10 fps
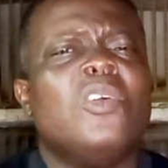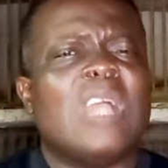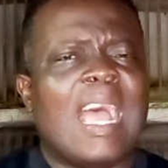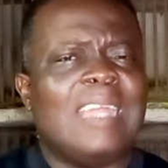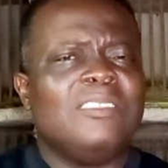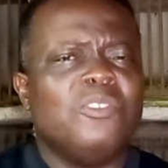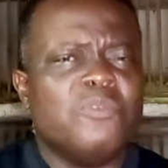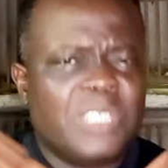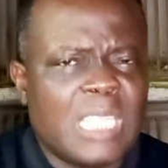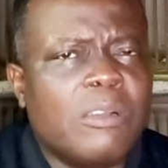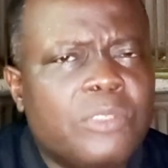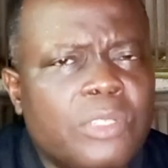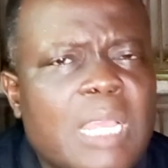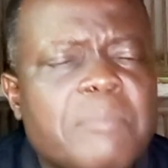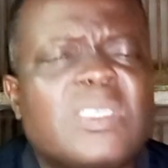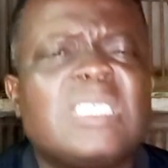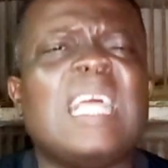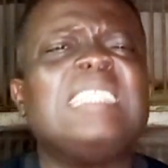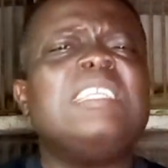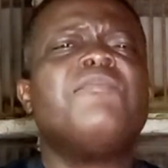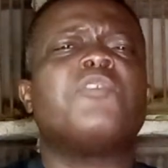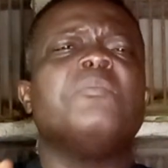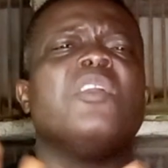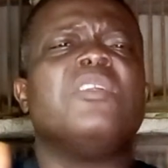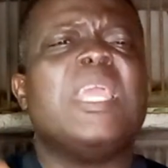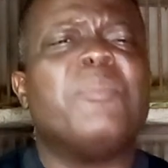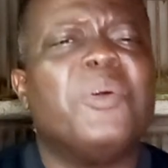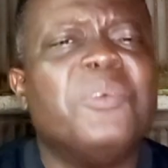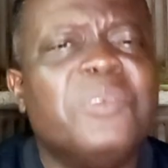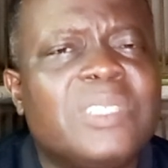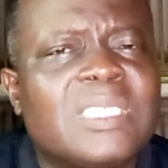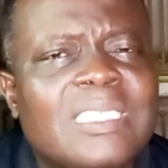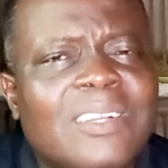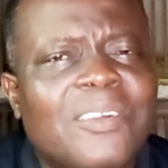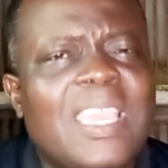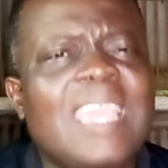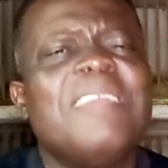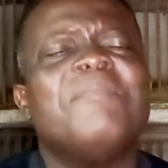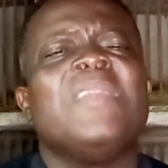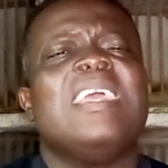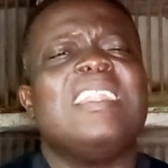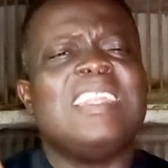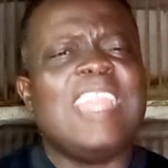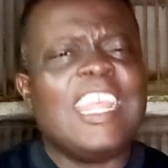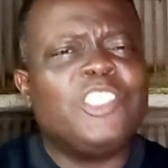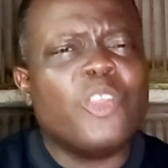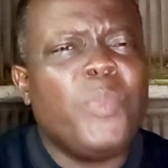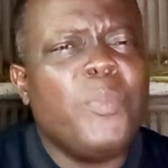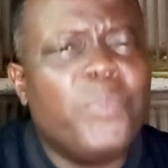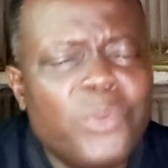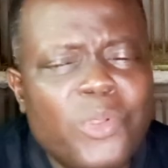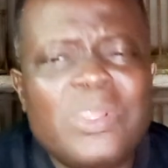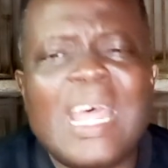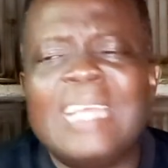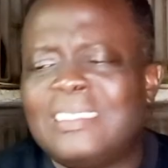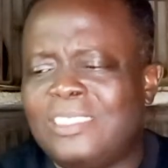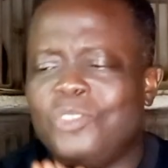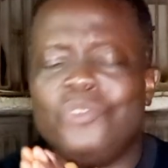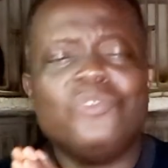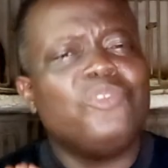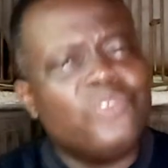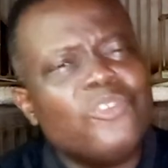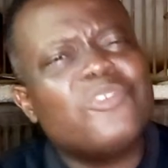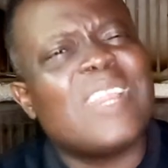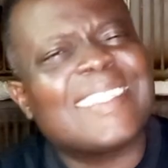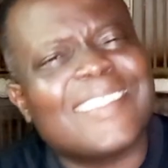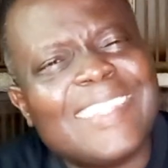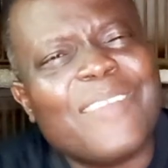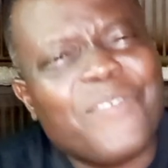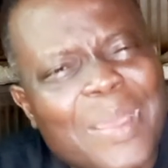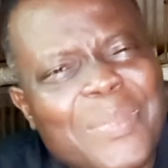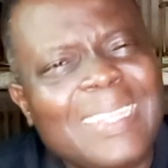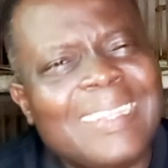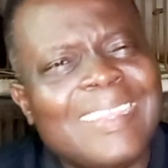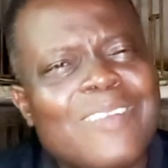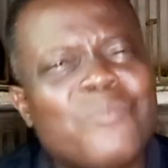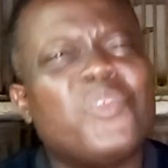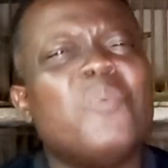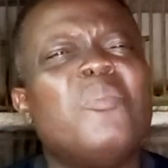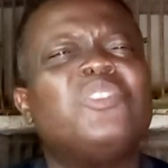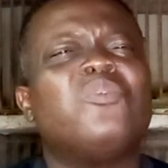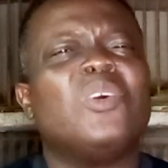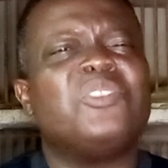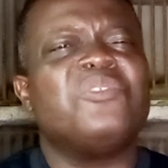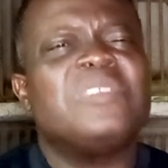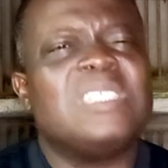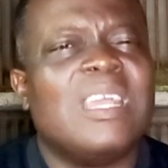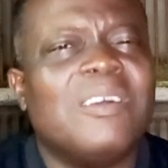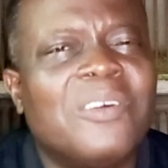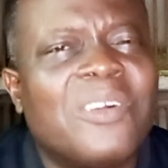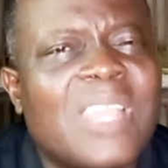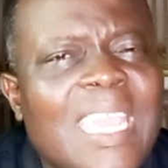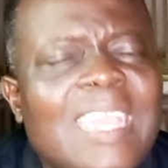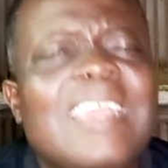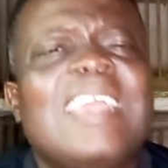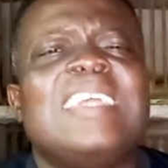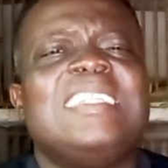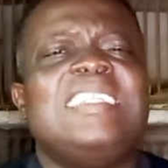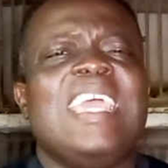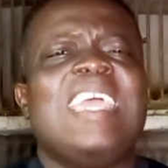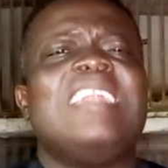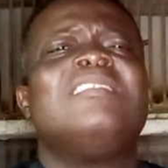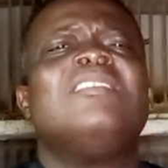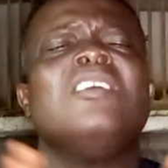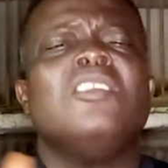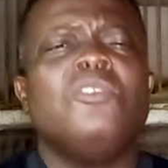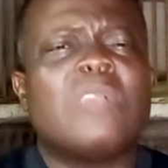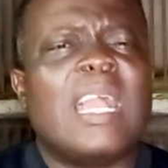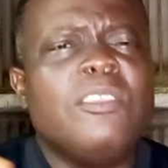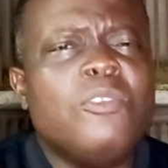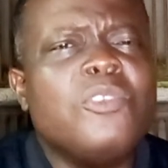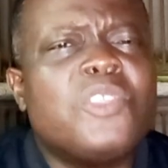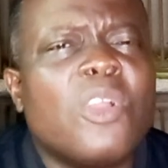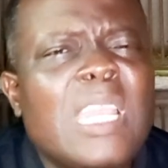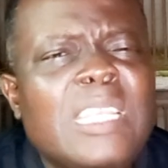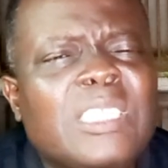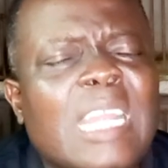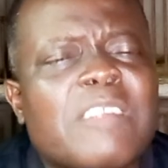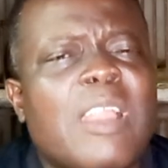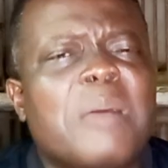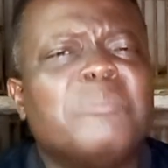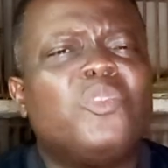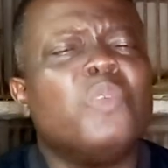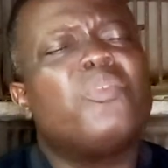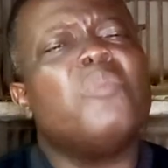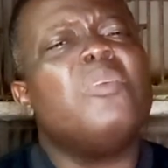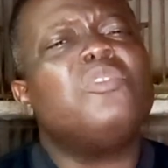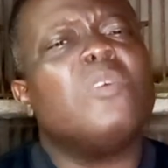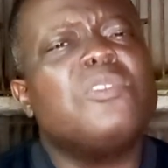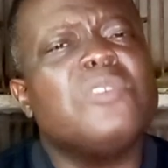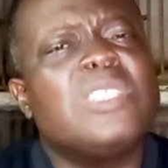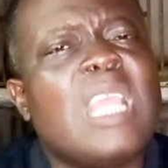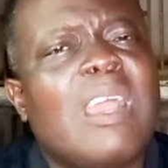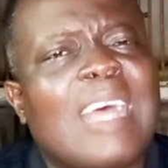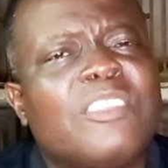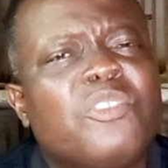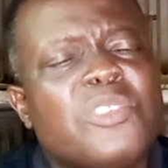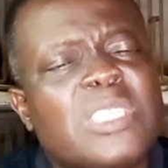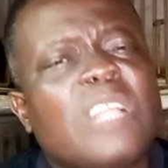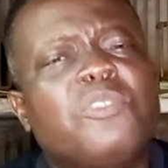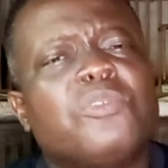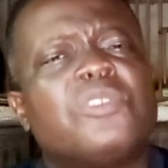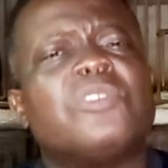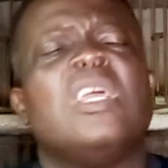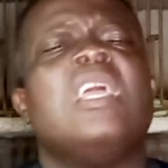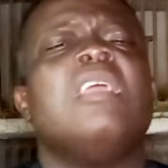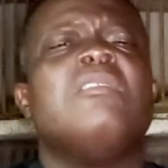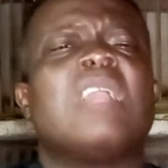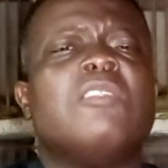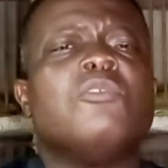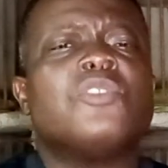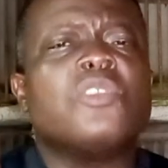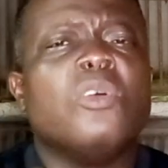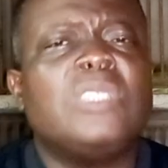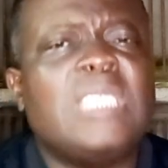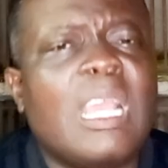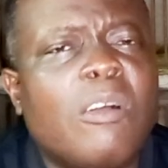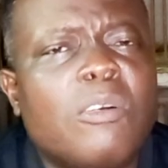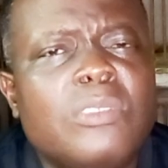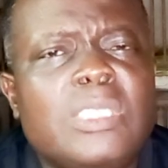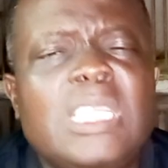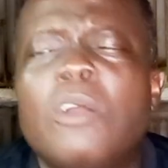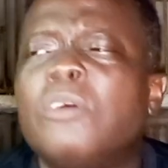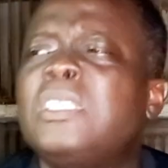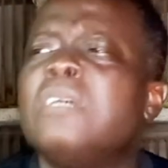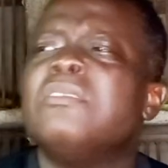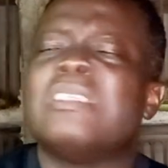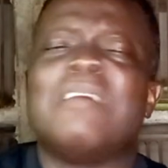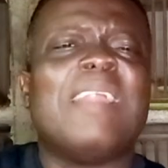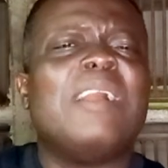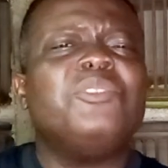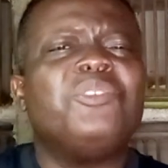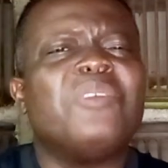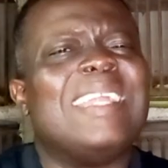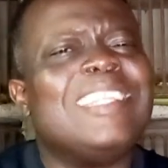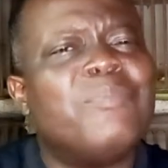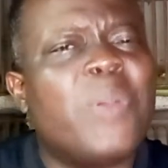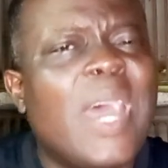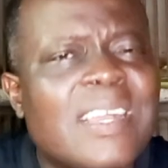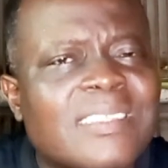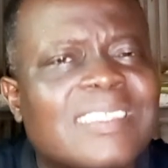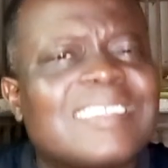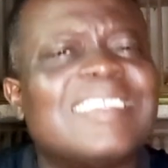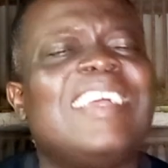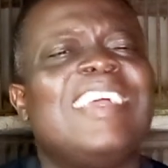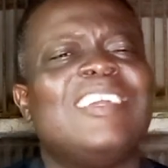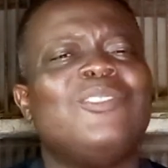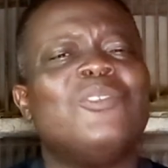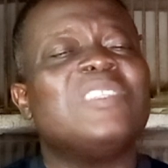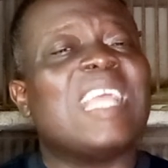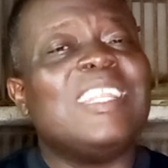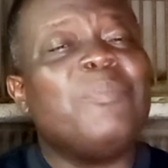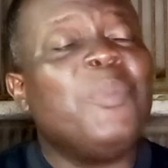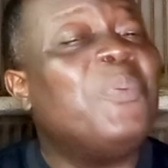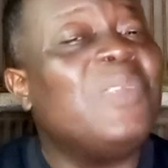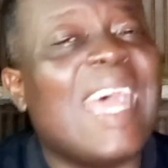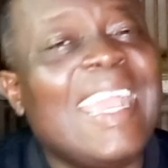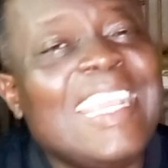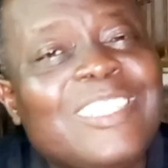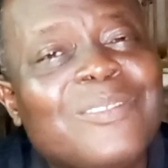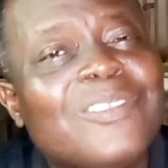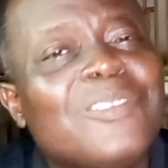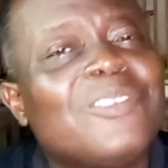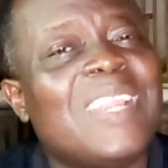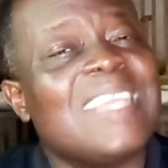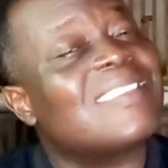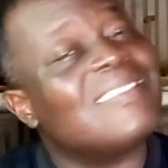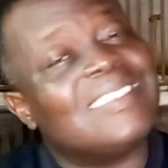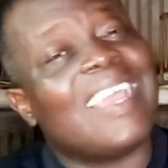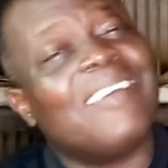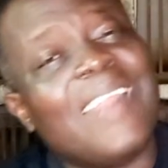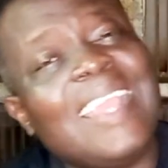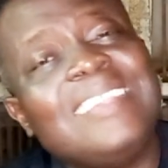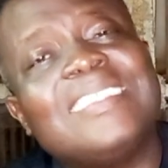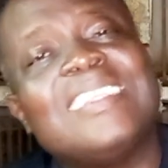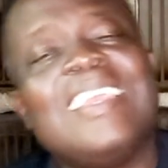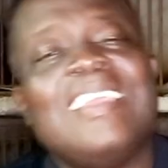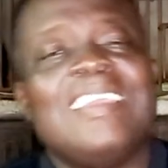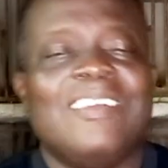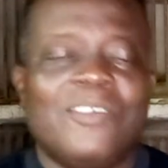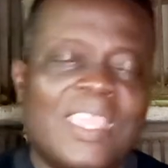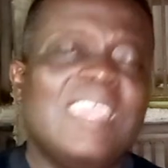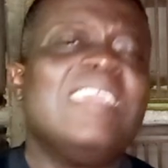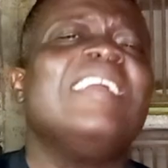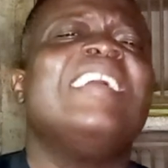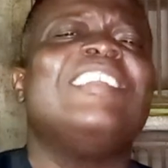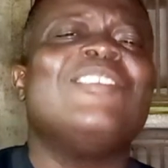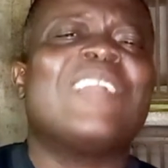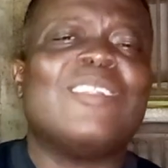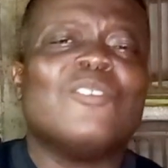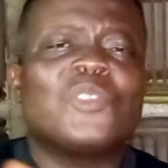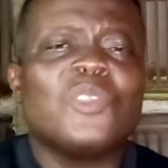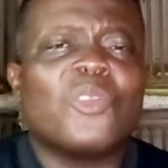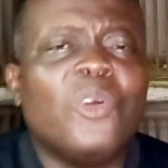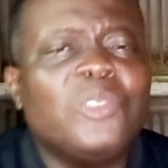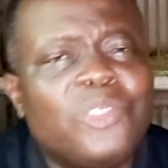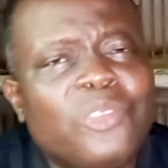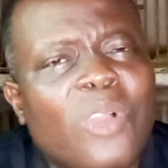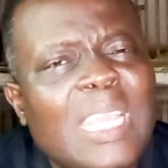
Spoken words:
and you sell to them, starting from your neighborhood, okay? Let your people know that you do grasscutter farming. Promote what you sell, okay? Then you can use your Instagram to promote what you sell at your status. You can also tell the hotels around you and the bars. Those are the people that eat grasscutter, right? Okay. You can also go to your